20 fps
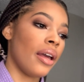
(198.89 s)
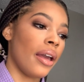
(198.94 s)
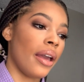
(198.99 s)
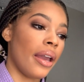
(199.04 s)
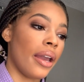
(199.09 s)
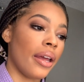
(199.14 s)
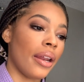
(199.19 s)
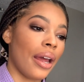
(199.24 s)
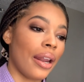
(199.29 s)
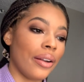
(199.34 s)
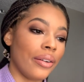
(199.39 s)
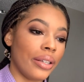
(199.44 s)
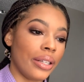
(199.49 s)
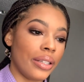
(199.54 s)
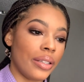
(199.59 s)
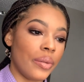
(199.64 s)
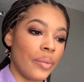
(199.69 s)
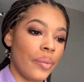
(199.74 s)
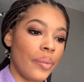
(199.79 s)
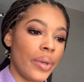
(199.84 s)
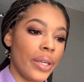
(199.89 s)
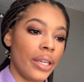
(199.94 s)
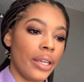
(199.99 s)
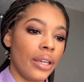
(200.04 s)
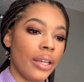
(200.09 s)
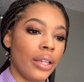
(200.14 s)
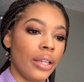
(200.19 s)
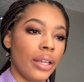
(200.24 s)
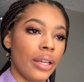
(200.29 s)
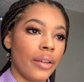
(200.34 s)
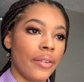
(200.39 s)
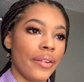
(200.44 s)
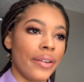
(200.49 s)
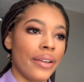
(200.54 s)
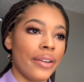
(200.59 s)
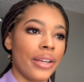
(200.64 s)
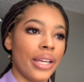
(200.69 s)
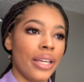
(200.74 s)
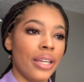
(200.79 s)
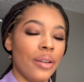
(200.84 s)
and I don't need to be
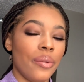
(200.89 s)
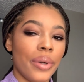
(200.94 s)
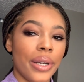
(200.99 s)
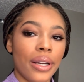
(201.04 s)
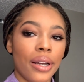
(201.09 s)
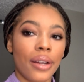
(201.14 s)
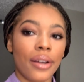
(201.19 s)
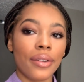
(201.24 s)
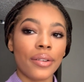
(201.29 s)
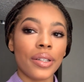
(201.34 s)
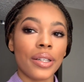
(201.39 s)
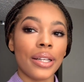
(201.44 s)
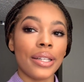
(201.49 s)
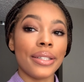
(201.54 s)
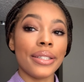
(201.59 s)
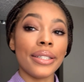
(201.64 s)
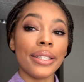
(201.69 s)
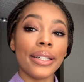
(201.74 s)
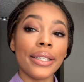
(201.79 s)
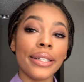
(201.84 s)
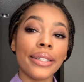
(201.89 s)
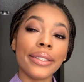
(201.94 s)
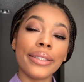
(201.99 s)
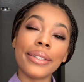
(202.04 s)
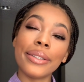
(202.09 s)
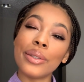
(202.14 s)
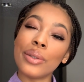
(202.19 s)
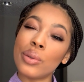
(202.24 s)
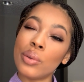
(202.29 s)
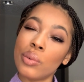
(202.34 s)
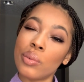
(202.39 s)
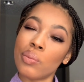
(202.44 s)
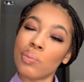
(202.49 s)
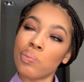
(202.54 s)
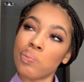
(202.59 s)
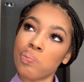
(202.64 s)
anywhere until